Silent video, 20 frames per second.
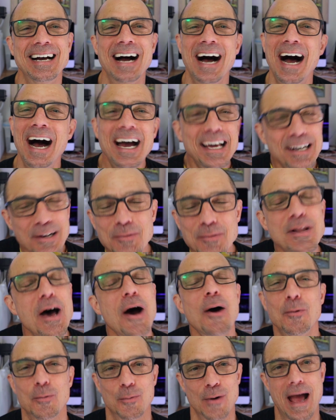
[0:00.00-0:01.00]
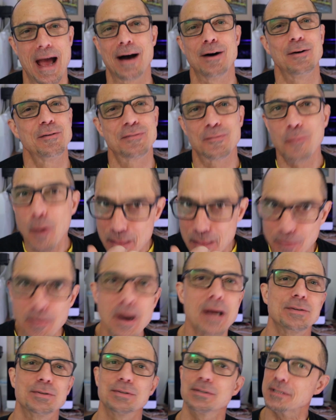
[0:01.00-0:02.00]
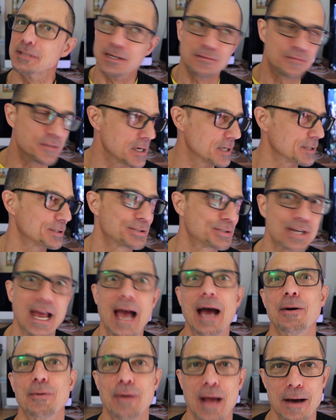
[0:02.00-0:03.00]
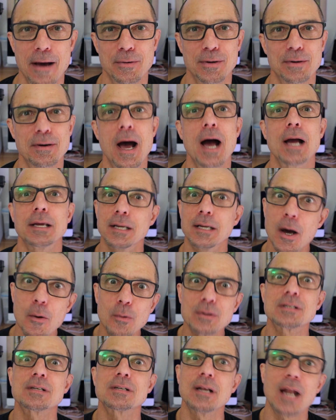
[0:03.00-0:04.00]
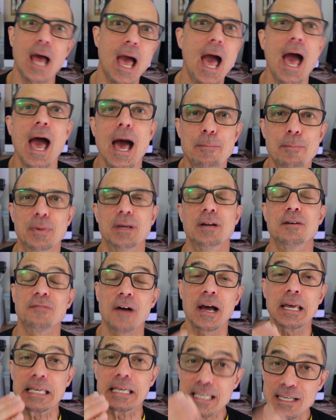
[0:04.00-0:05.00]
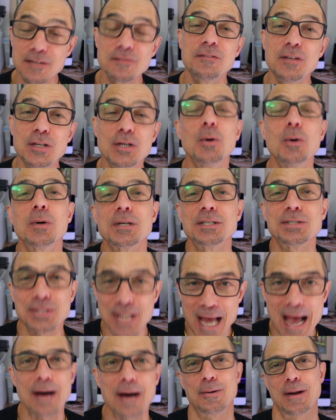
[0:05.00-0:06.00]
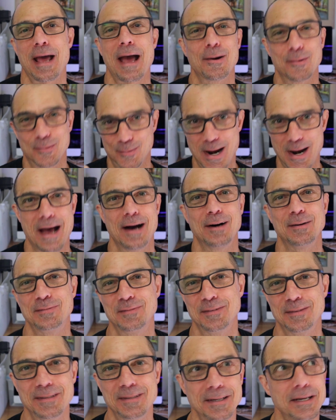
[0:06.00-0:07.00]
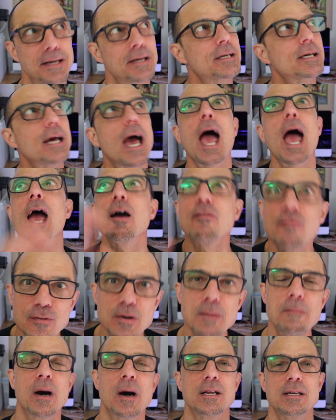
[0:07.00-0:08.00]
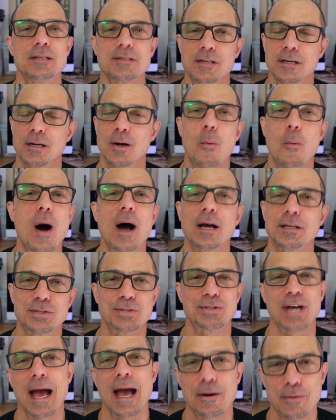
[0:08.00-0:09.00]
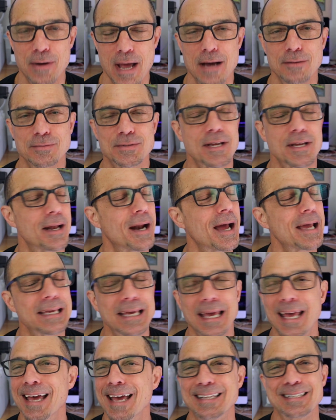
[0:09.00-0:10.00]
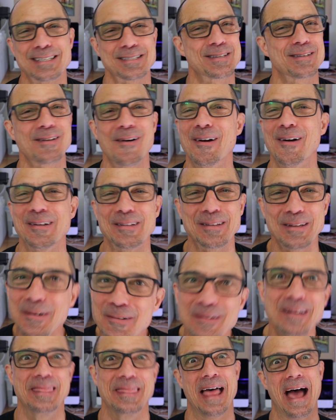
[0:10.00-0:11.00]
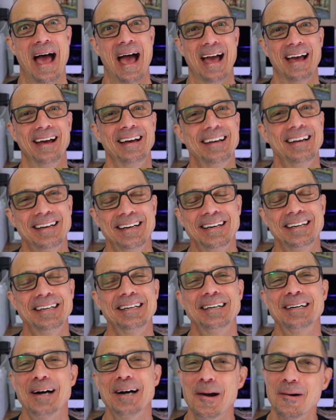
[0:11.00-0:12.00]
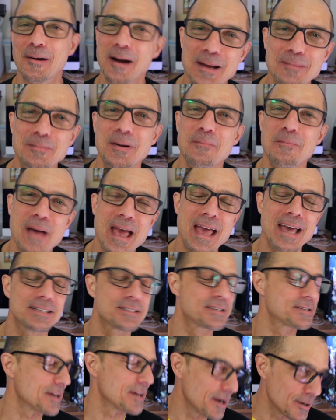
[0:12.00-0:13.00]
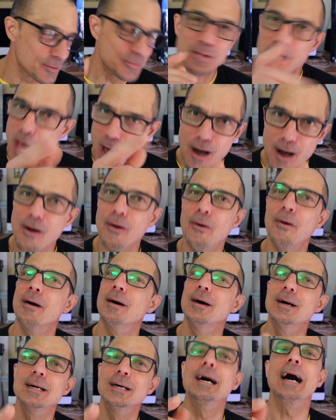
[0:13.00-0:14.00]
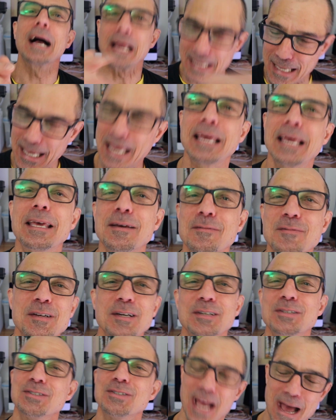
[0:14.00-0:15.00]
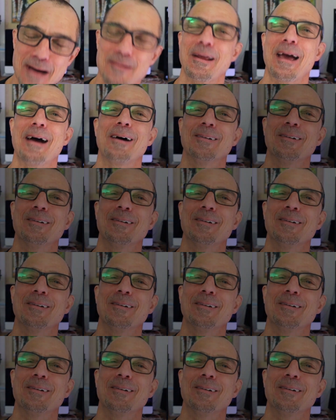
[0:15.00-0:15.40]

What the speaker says: I don't know, Ralph, whether I should give you a shout out or not. You know what's going to happen? If I give you a shout out, Ralph, everybody's going to want shout outs, and I can't start doing that. All right, my man? So, no, I can't give you a shout out.